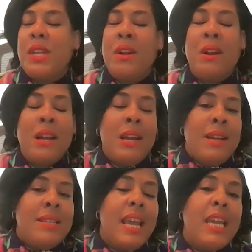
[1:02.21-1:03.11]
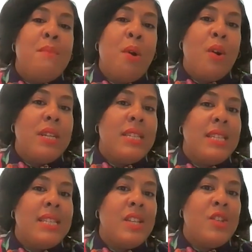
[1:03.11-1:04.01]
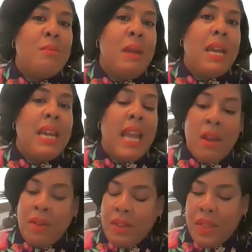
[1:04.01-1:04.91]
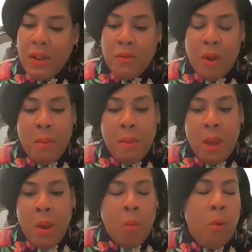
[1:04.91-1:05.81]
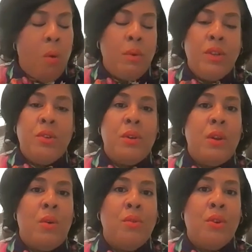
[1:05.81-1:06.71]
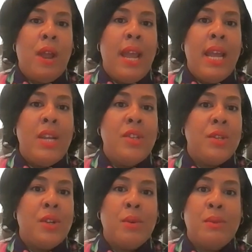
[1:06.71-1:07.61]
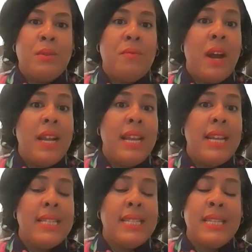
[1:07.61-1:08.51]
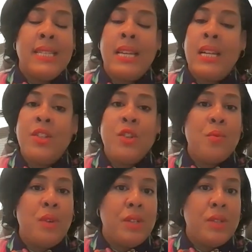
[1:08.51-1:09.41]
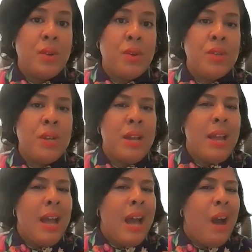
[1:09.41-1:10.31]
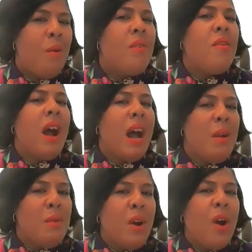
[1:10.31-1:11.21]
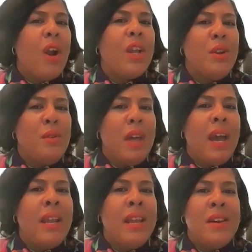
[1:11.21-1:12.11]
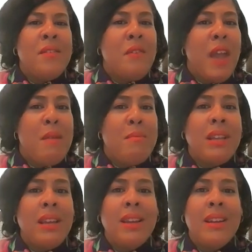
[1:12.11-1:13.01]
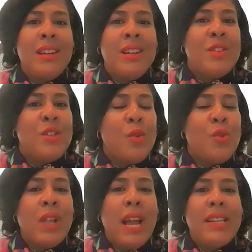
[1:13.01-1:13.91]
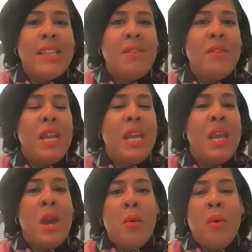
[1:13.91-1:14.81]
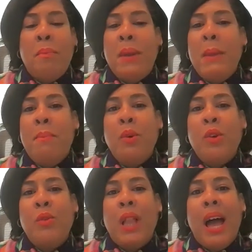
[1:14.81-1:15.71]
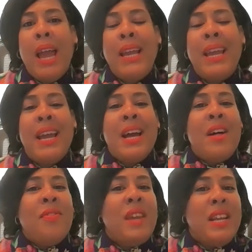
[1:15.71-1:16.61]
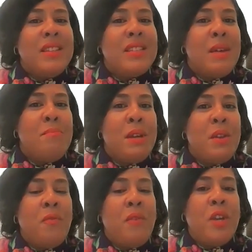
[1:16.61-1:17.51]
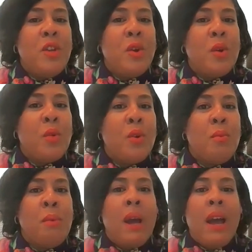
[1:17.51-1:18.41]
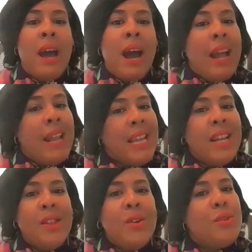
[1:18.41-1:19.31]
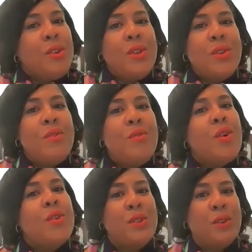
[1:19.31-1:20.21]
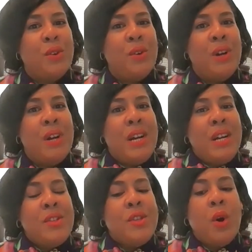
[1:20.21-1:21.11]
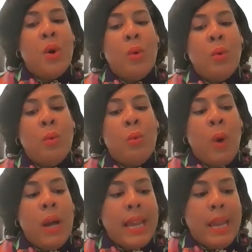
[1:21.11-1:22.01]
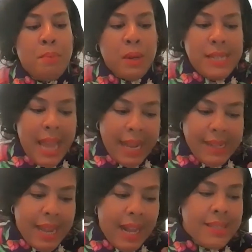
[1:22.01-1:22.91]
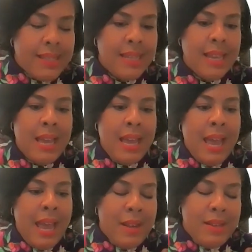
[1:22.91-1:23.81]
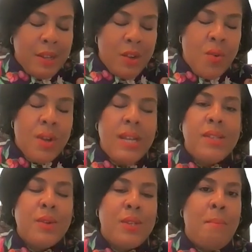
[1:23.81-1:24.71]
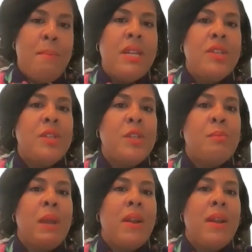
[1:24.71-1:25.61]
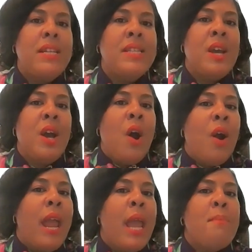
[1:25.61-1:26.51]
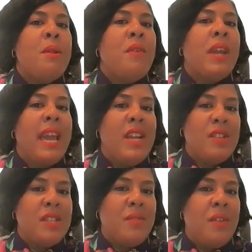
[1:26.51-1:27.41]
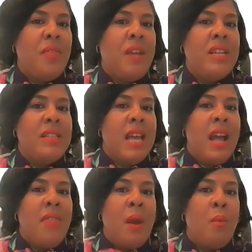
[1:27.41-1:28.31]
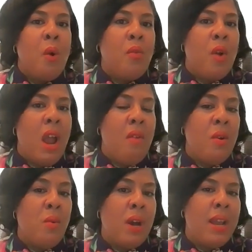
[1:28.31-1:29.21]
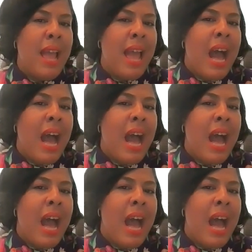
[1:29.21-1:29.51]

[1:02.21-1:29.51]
They're taking part in decision making, everything from what we do in older age in terms of finances to research. However, I would argue that family, social activity with people you like, things that benefit your group, I think those are universal. So, what can protect us and decrease or diminish disparities are amplifications of the things that work for everyone.